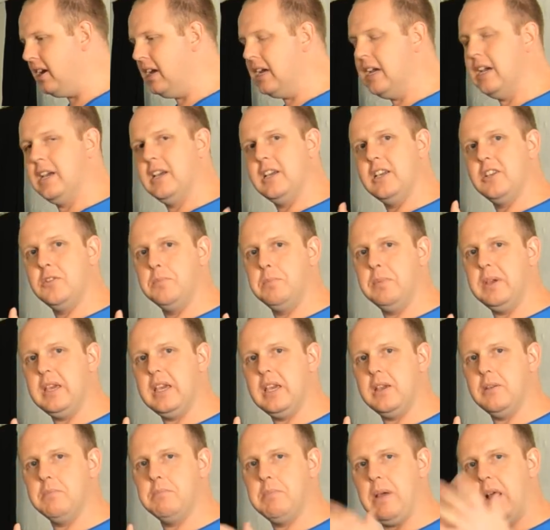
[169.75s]
is
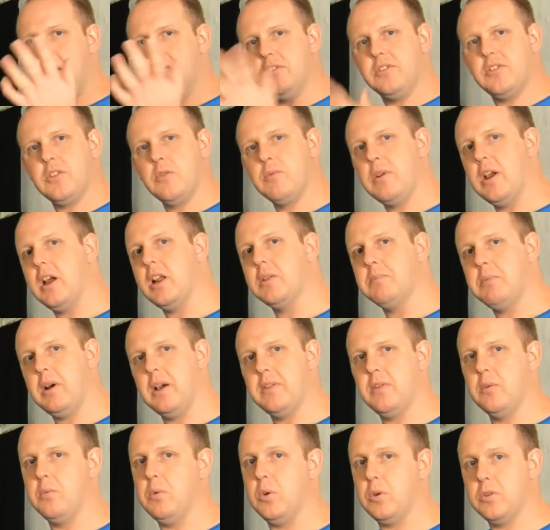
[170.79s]
being bounced around by the
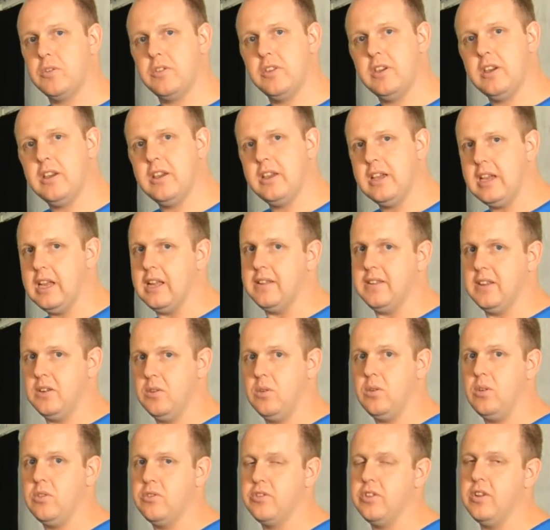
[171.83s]
water and then
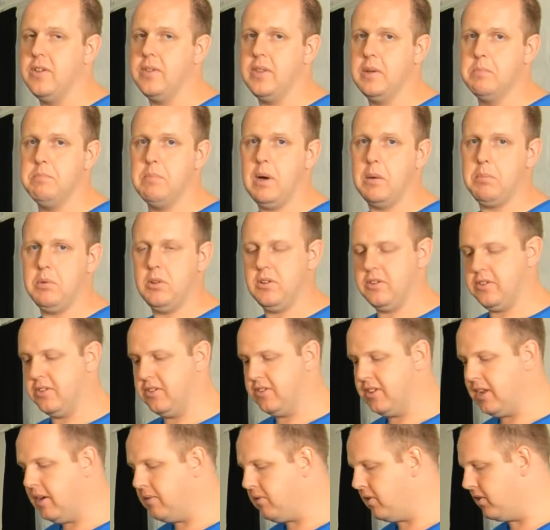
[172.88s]
also the bubbles and
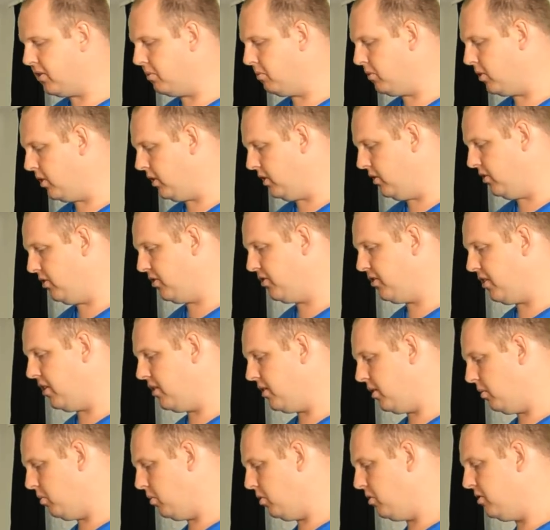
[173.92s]
stuff. Because I'm going to use soda
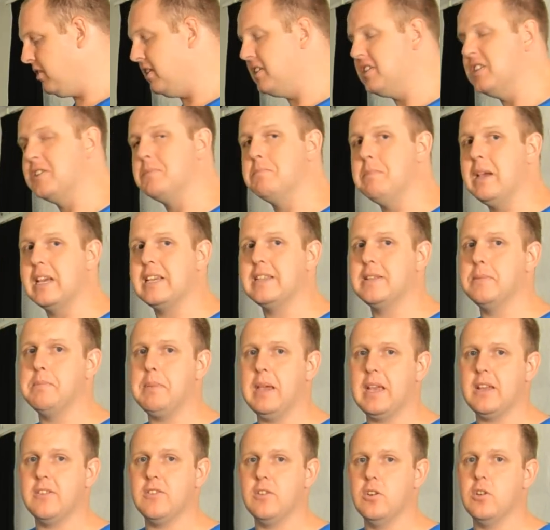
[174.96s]
water, it just makes the
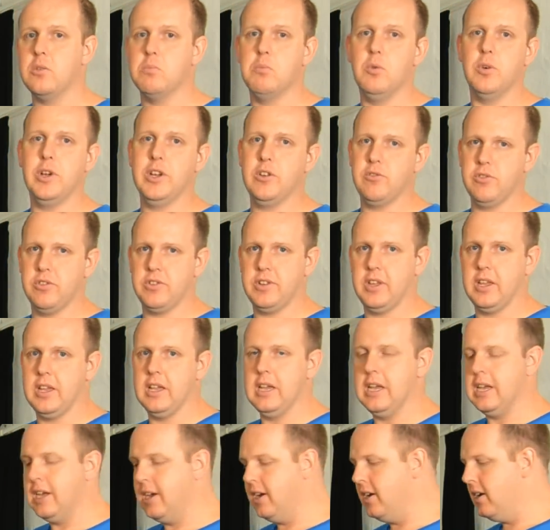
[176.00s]
pics look more interesting.
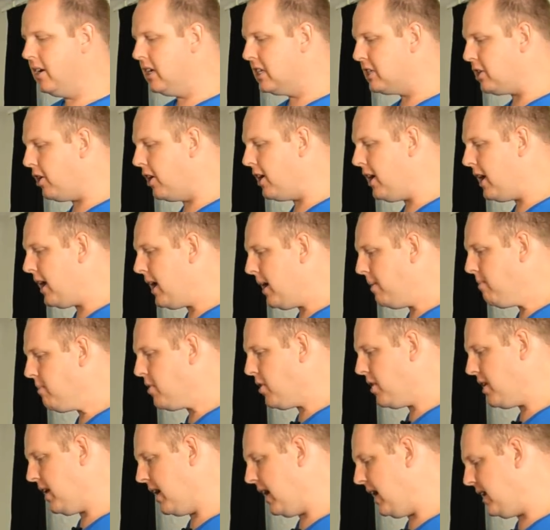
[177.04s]
So I am going
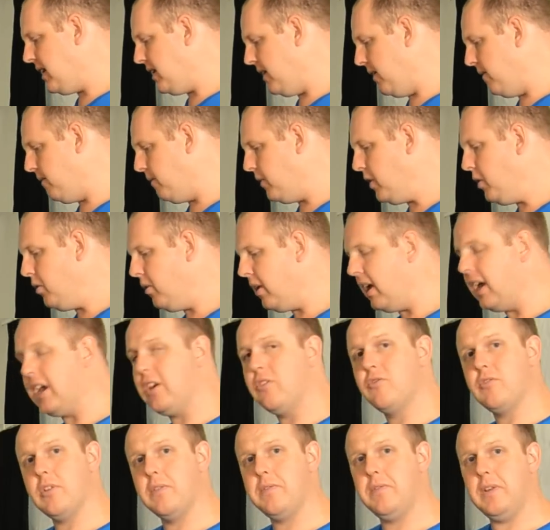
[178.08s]
to get a few
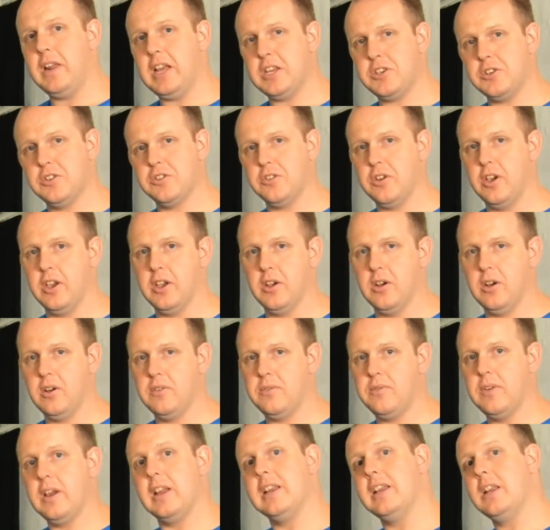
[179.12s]
extra flashes going off,
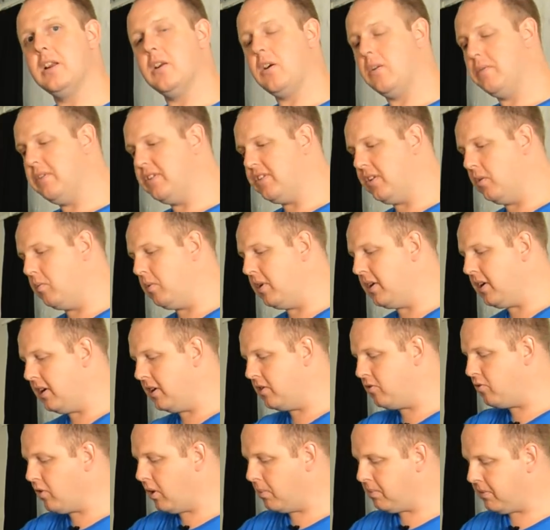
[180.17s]
and then obviously when I
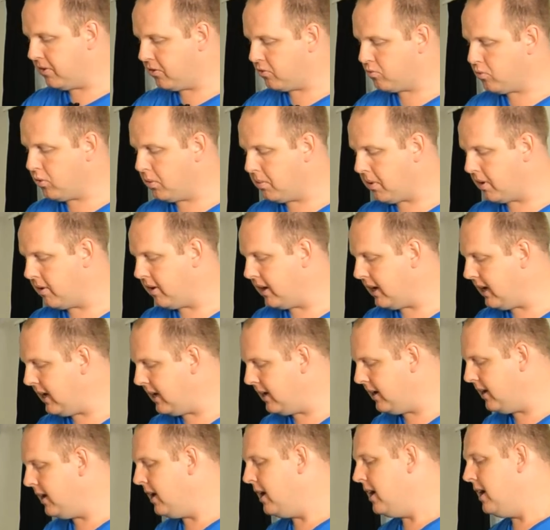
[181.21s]
drop the strawberry
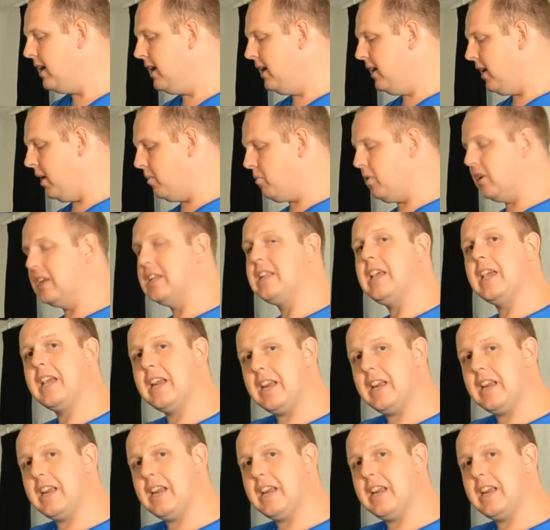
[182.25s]
in, I'm going to take it out